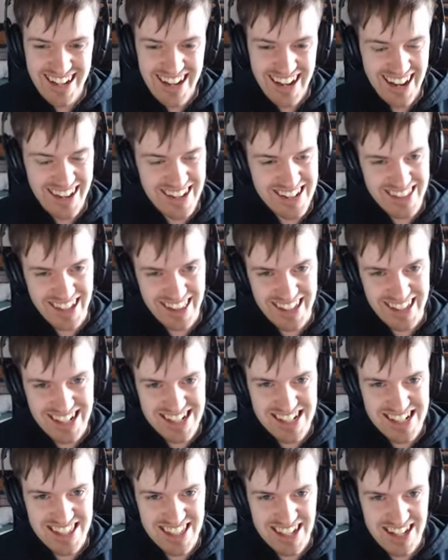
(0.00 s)
Hi there,
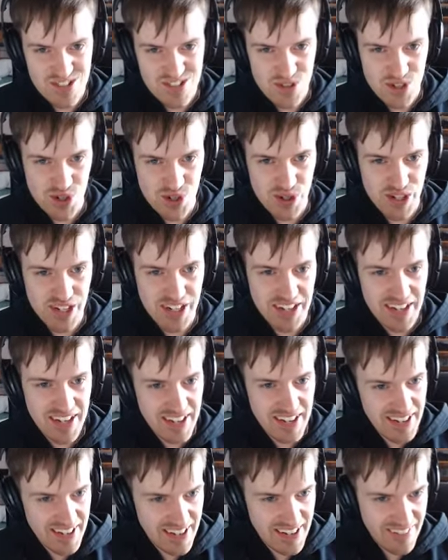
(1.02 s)
Lexi, thanks for joining.
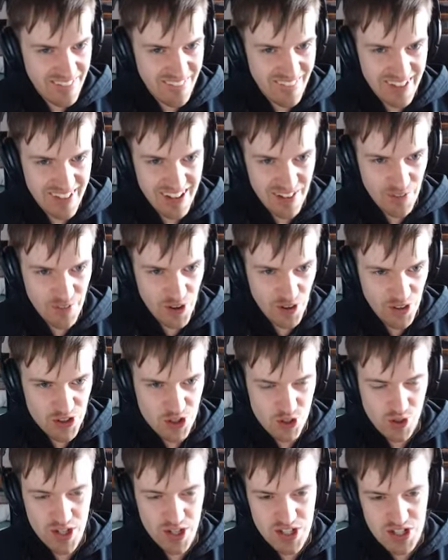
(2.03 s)
Right, we got the
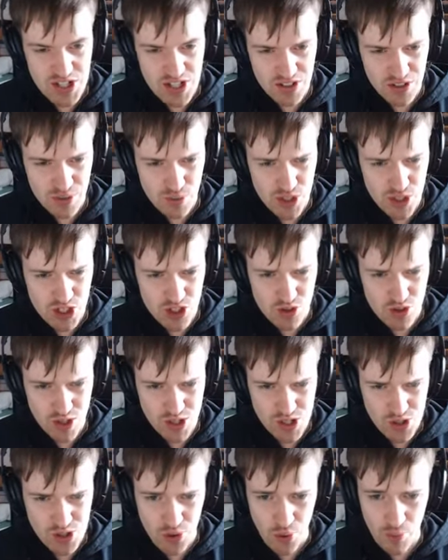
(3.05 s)
drug dealer, which
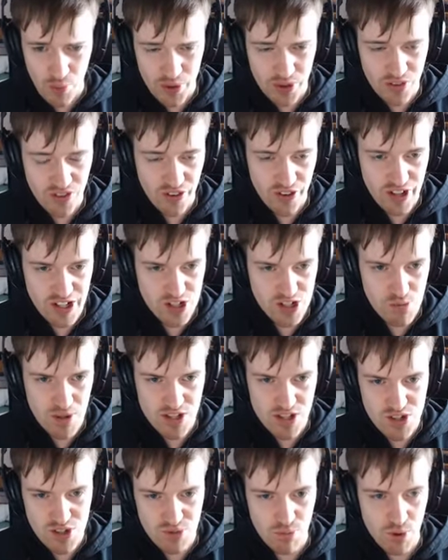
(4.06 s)
drugs are normally very
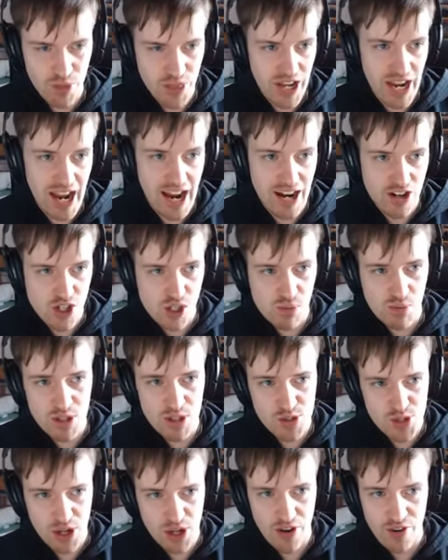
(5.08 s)
expensive, but they
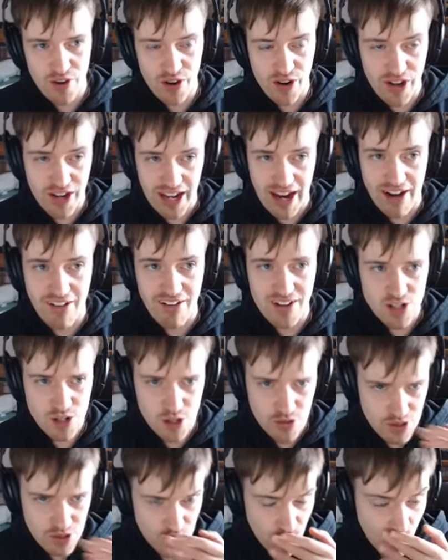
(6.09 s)
attribute our
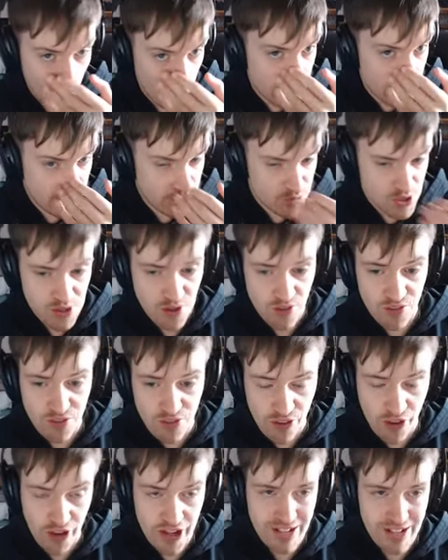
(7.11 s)
character. There's four pips
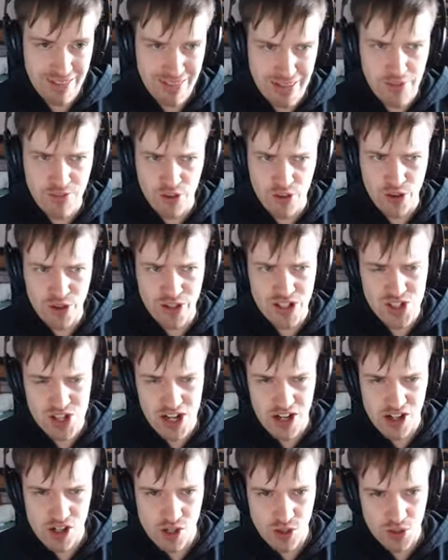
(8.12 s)
of, like, level,
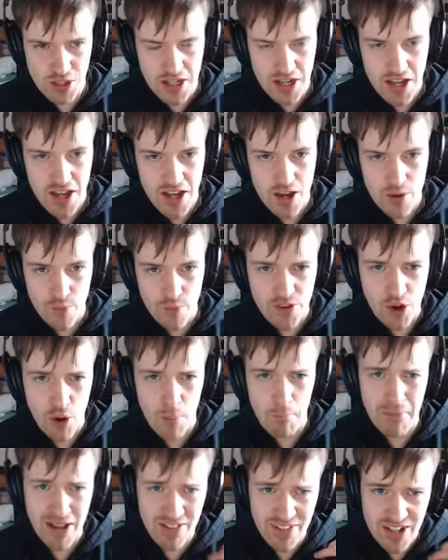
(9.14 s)
essentially. We've
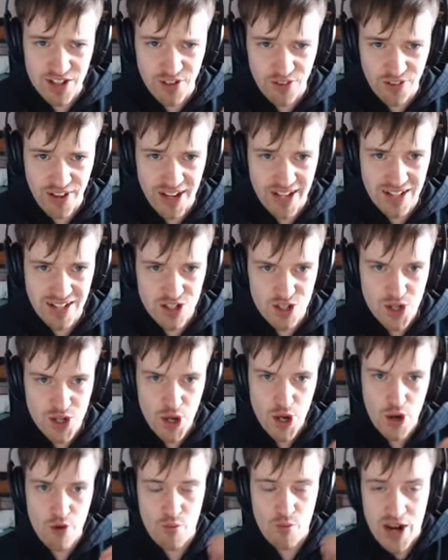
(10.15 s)
got melee defense,
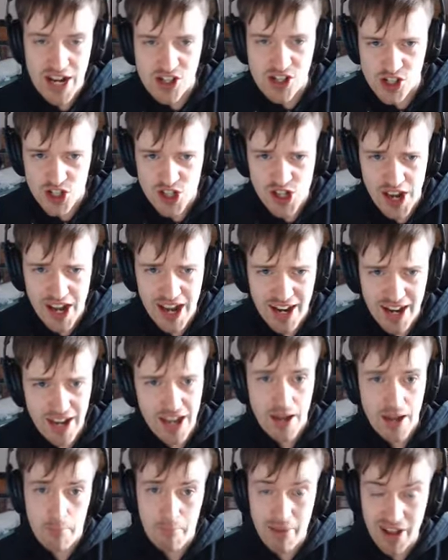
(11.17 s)
range attack,
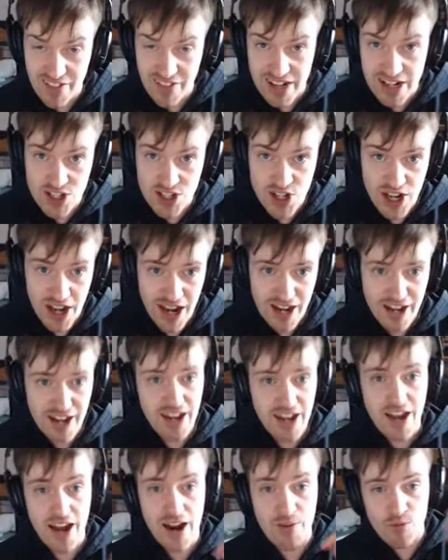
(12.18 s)
melee attack,
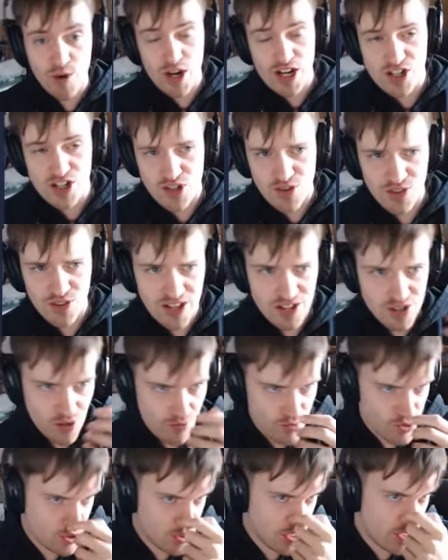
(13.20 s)
and range defense.
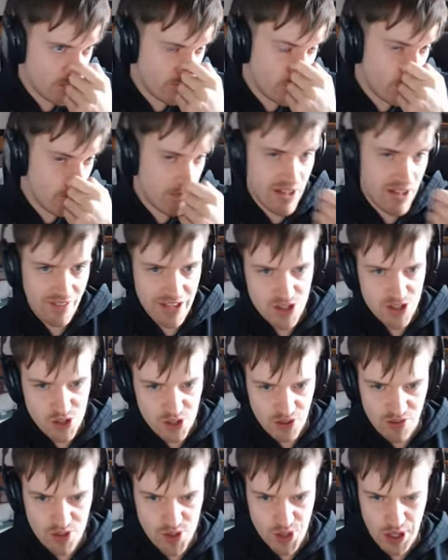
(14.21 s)
Obviously, the melee
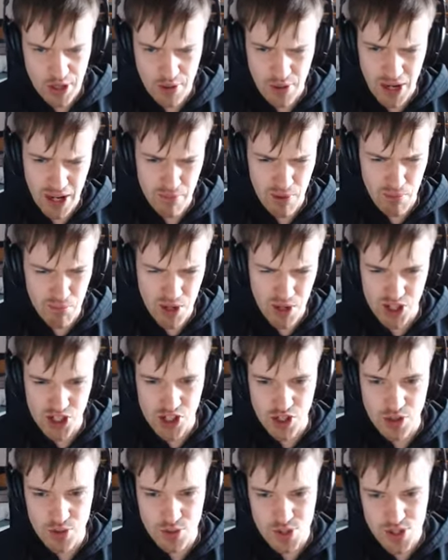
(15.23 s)
stuff isn't going to come in
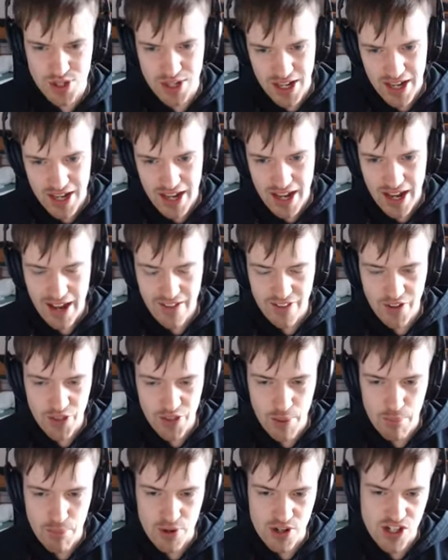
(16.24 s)
much use. Hello
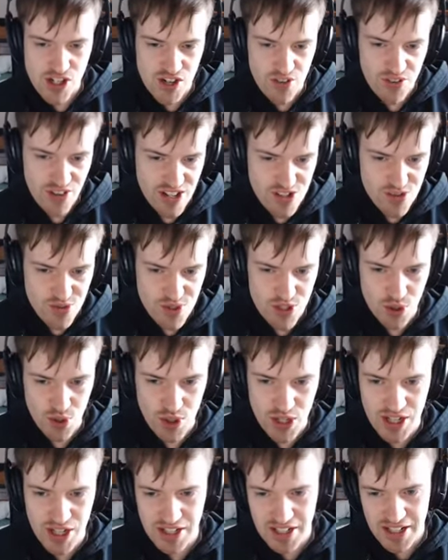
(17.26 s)
there, Pritchy. thanks for
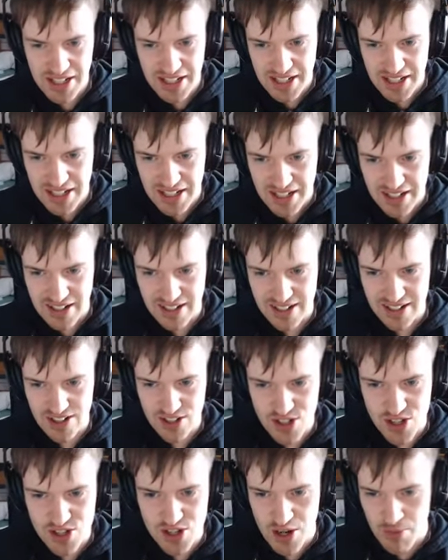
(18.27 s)
joining. Uh,
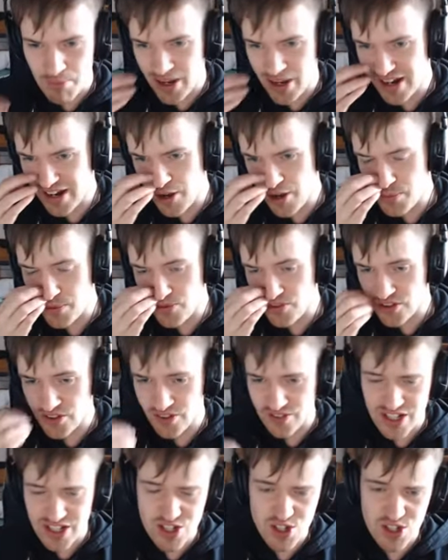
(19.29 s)
good to see you back, hope you're
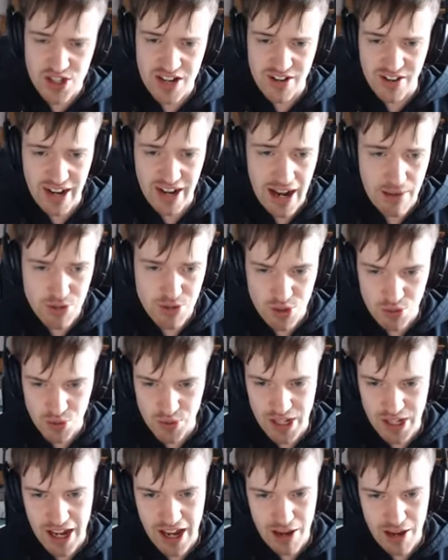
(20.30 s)
feeling less dead, I
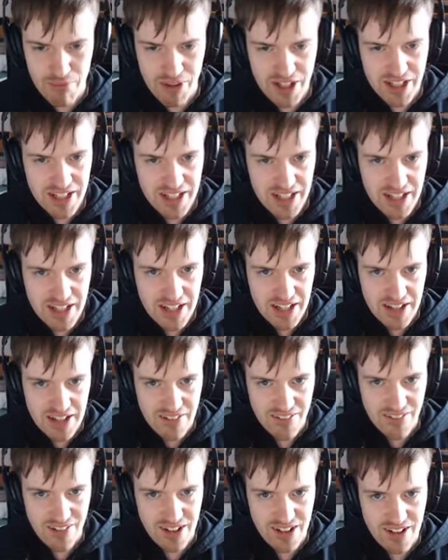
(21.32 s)
absolutely am.
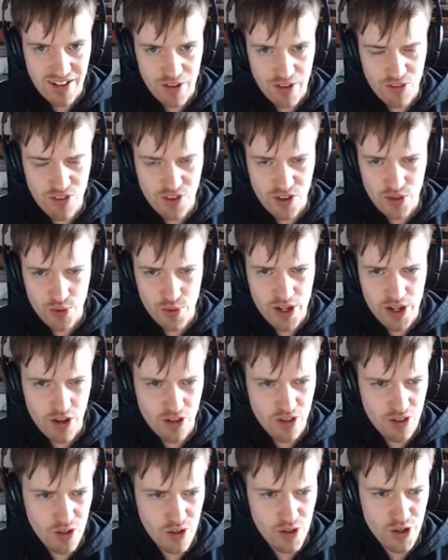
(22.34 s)
Right, and finally we
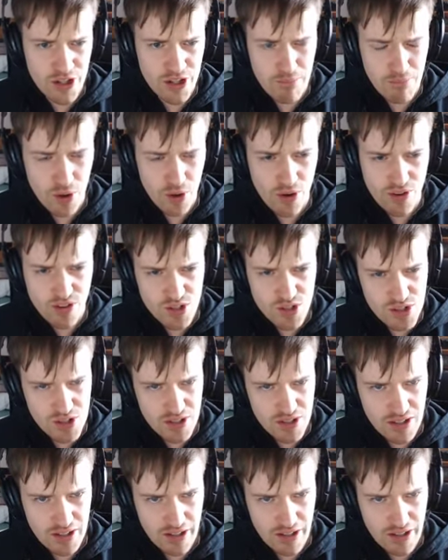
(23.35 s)
got Learning Moss.